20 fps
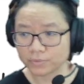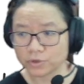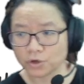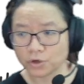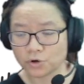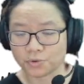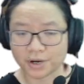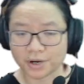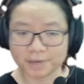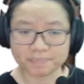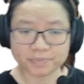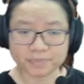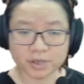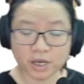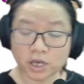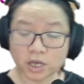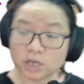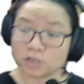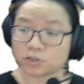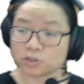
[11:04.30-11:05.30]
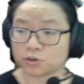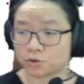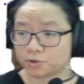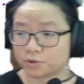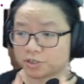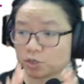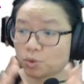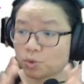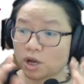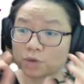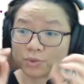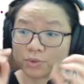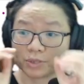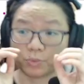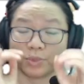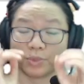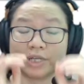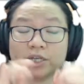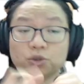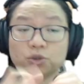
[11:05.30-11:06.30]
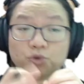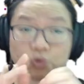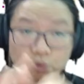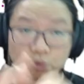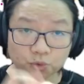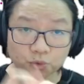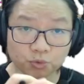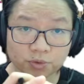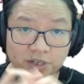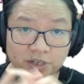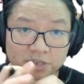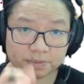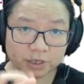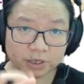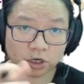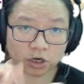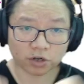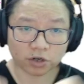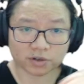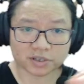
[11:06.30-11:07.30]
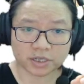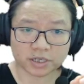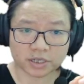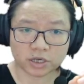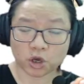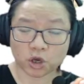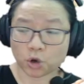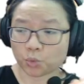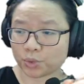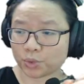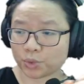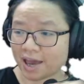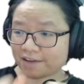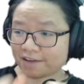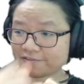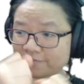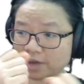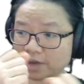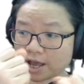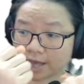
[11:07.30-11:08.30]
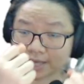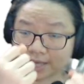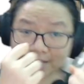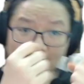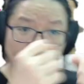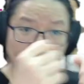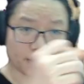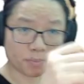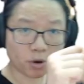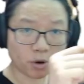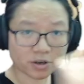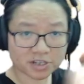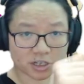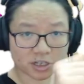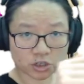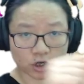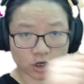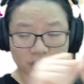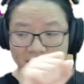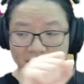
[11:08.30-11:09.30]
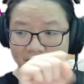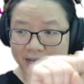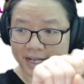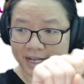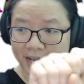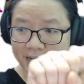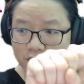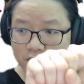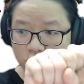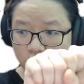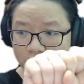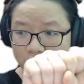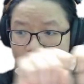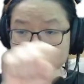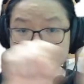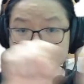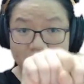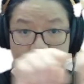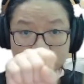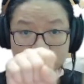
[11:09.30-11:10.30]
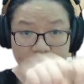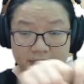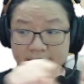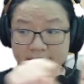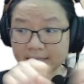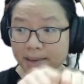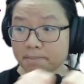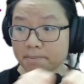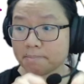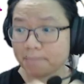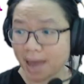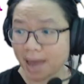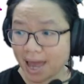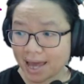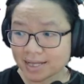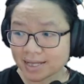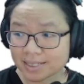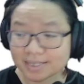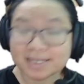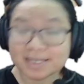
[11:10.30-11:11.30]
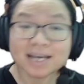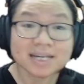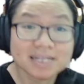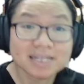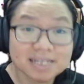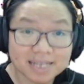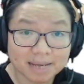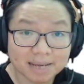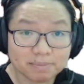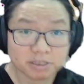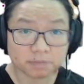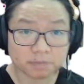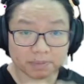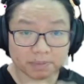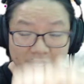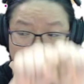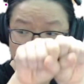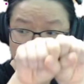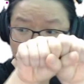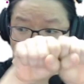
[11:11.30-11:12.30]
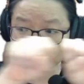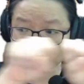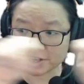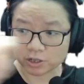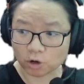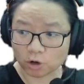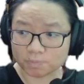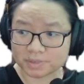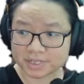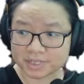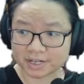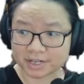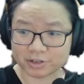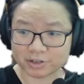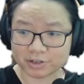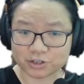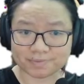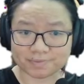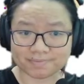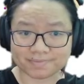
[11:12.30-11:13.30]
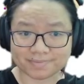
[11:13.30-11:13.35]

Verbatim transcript: All right, so the reason why we need two is because we have positron and electron, same mass, same speed, traveling in opposite direction,